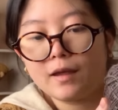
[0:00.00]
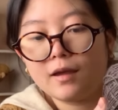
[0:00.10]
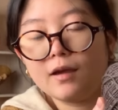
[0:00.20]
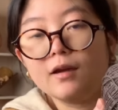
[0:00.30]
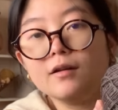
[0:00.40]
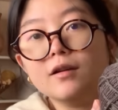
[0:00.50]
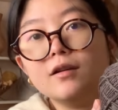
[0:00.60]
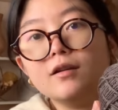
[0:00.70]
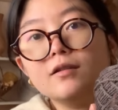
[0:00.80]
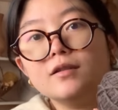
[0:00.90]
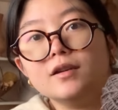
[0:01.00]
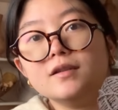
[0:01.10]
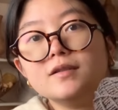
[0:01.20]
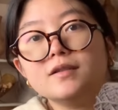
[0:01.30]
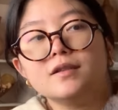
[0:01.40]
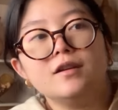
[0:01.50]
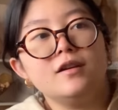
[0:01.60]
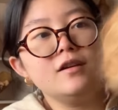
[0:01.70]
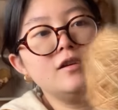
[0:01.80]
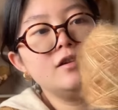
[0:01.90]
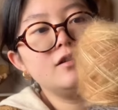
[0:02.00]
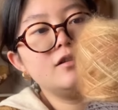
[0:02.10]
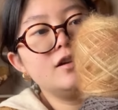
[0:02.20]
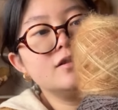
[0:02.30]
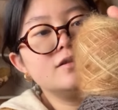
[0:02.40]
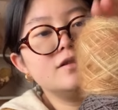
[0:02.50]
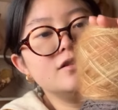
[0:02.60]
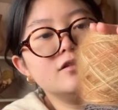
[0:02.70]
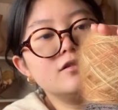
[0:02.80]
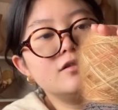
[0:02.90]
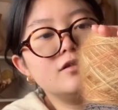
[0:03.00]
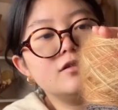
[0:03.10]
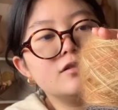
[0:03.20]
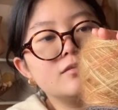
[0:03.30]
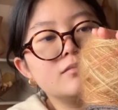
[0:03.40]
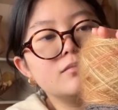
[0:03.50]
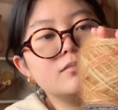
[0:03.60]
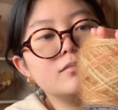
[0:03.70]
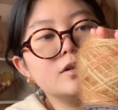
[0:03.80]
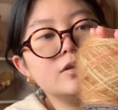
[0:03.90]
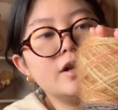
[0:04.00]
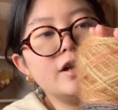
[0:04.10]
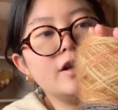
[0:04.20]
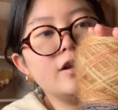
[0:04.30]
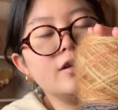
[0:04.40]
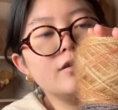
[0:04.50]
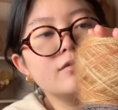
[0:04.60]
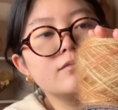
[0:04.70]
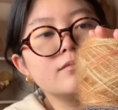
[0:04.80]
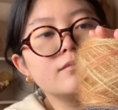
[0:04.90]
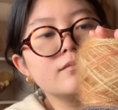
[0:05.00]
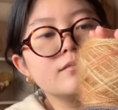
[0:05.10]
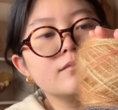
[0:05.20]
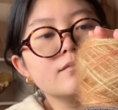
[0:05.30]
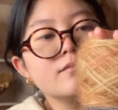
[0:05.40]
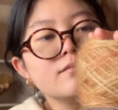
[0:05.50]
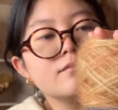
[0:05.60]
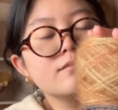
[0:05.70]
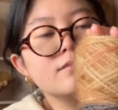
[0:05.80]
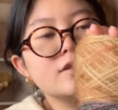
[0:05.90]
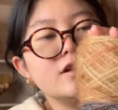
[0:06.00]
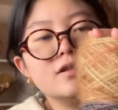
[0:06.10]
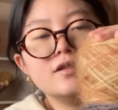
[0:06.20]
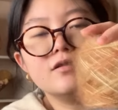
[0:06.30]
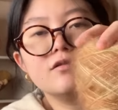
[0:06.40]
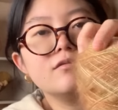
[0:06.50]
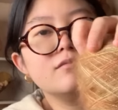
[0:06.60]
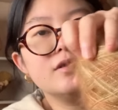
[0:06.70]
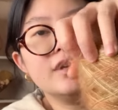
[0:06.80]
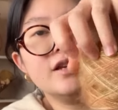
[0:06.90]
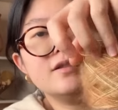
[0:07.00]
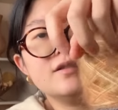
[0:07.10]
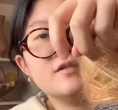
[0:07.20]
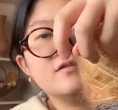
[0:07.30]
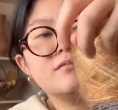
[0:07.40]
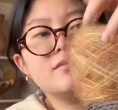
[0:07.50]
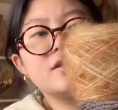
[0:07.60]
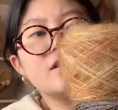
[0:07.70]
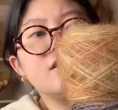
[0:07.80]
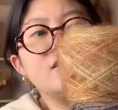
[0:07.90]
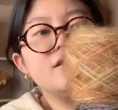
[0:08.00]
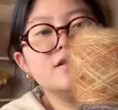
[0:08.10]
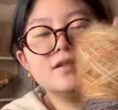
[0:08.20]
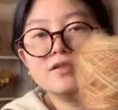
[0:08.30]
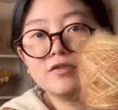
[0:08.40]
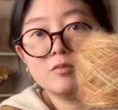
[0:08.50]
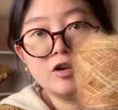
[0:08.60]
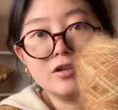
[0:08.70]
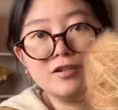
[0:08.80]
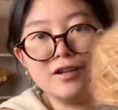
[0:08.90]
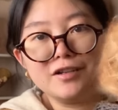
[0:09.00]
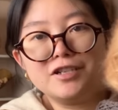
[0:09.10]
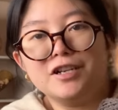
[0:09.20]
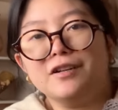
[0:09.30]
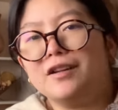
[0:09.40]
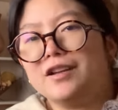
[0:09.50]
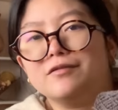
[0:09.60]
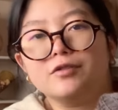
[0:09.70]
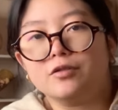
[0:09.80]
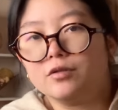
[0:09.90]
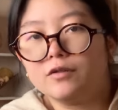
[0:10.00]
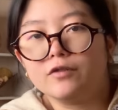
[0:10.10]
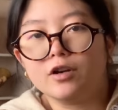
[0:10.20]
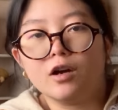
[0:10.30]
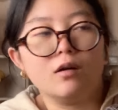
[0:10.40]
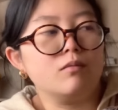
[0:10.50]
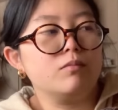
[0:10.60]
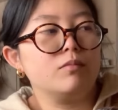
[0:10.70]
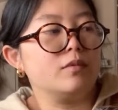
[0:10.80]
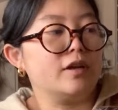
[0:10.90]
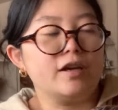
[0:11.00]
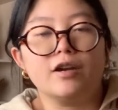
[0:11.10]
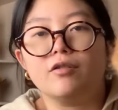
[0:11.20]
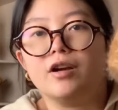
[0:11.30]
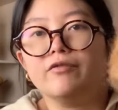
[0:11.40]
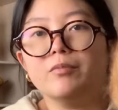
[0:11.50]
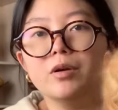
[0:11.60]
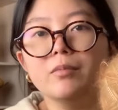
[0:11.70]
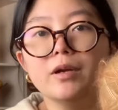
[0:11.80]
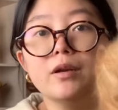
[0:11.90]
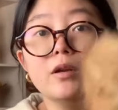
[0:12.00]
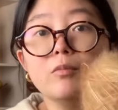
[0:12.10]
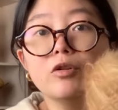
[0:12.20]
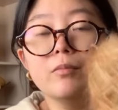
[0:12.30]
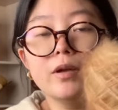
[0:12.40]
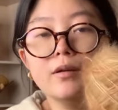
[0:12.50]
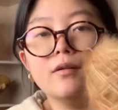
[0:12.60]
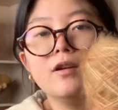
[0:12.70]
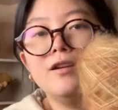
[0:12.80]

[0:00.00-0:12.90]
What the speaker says: And this Kid Silk Mohair, Kid Silk lace. This is from Wall Collection. I totally forgot, like I don't have the ball band anymore, but